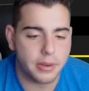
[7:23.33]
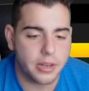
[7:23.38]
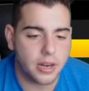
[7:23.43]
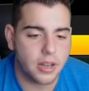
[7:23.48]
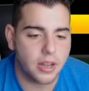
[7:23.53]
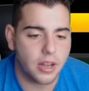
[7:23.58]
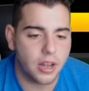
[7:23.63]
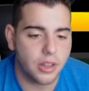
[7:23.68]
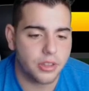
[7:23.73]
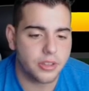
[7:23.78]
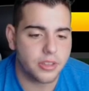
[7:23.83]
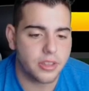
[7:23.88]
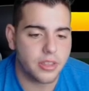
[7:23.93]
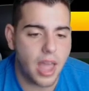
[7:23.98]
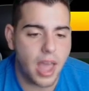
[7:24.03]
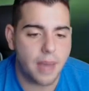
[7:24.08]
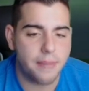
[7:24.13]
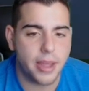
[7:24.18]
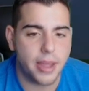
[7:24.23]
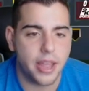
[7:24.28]
But uh, other than
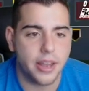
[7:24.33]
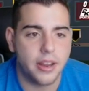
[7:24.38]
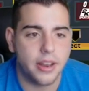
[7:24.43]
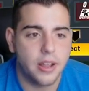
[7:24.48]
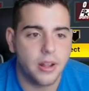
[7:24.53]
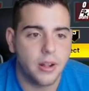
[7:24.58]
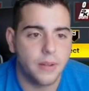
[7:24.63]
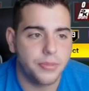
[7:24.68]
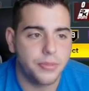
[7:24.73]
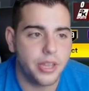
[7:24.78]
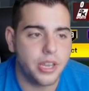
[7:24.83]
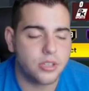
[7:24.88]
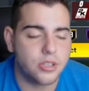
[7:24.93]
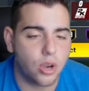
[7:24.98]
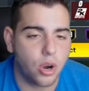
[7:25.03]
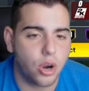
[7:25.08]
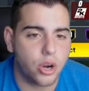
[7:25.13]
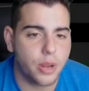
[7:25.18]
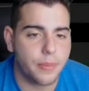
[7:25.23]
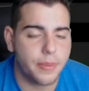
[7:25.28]
that, man, these are